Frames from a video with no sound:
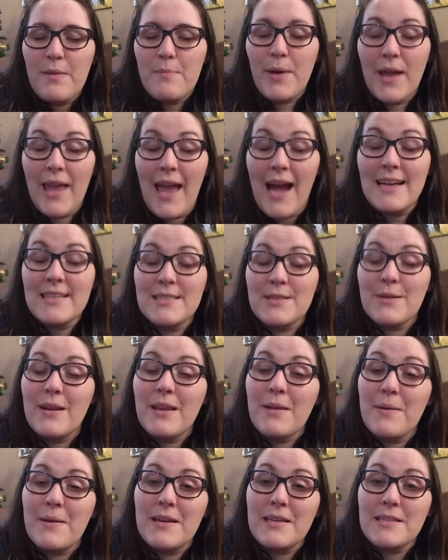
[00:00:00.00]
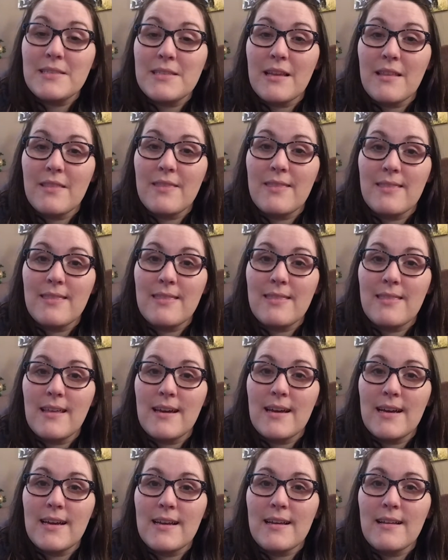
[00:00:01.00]
yeah, so anyways,
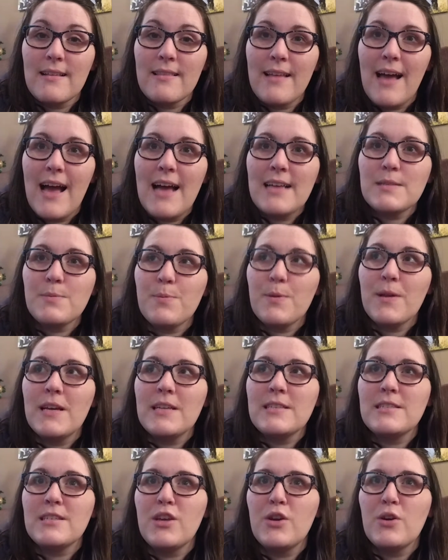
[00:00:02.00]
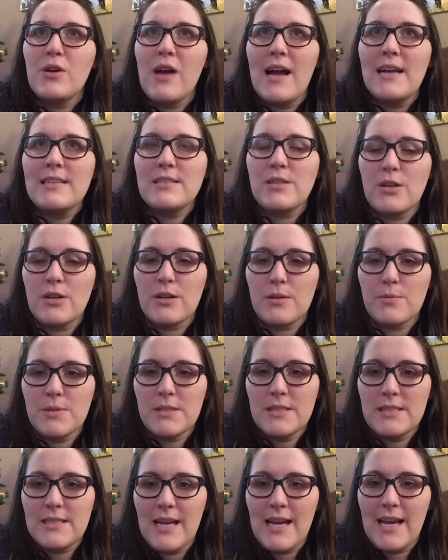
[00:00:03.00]
the last place you guys heard
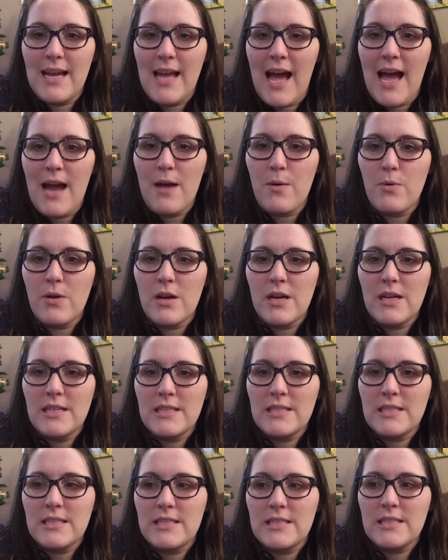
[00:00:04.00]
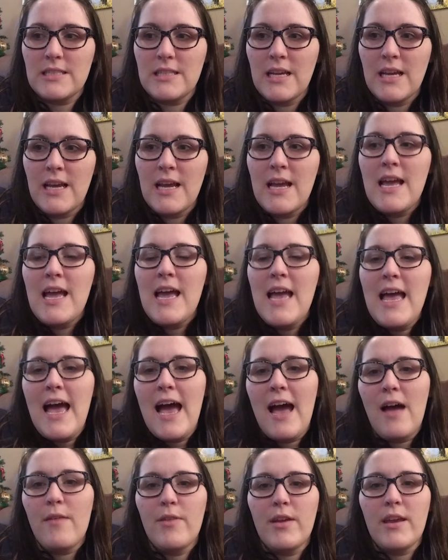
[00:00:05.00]
was that I was
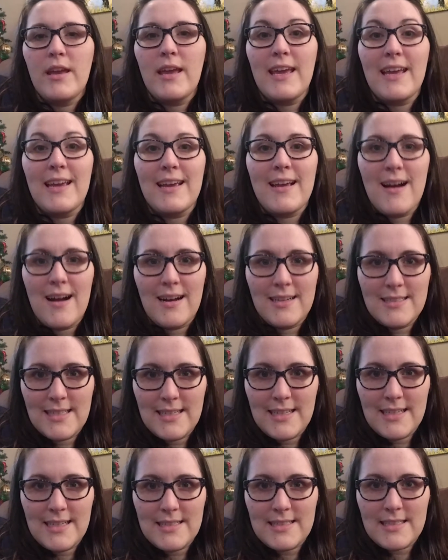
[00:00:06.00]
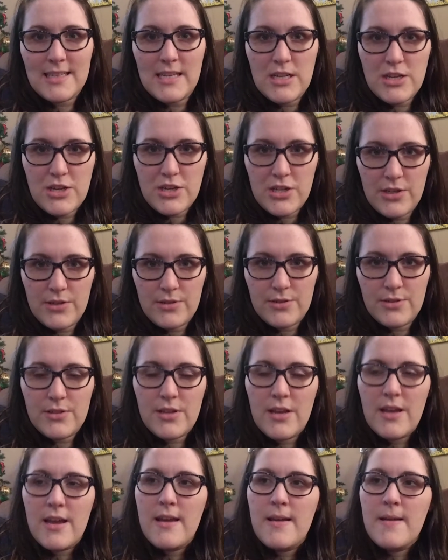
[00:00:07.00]
having incontinence issues.
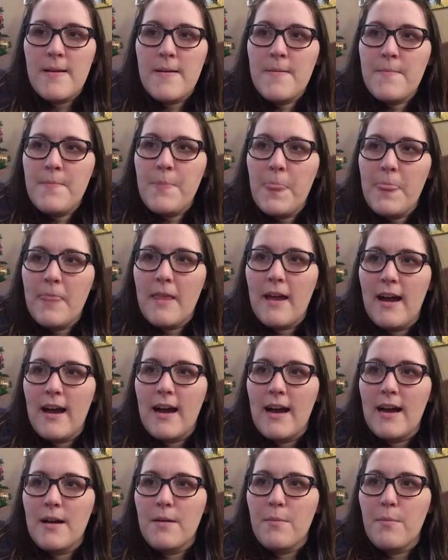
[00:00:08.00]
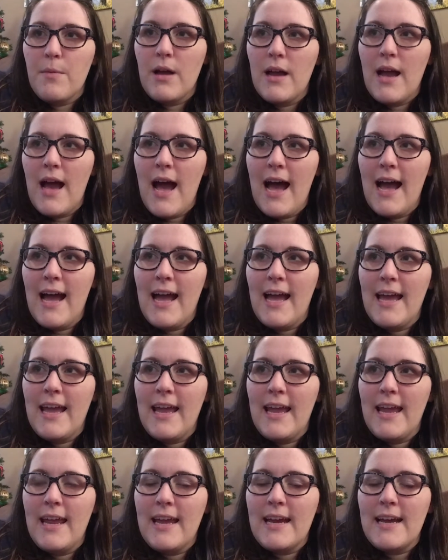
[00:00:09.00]

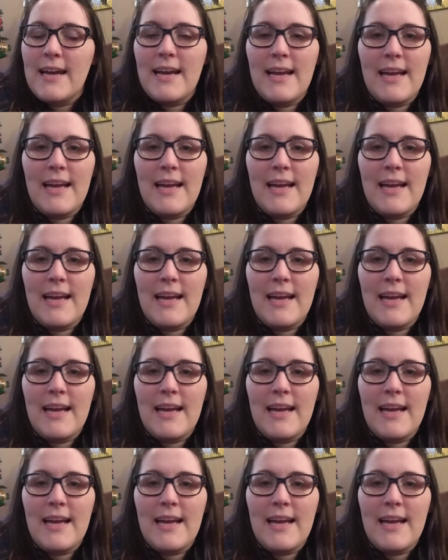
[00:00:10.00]
I